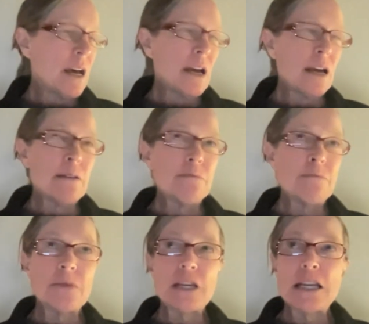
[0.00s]

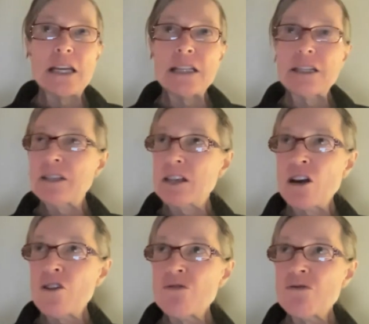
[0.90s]
It's
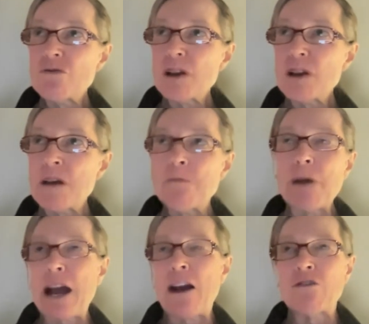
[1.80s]
so
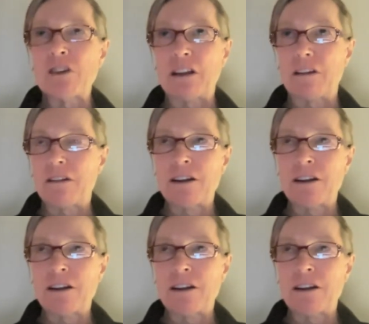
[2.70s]
empowering.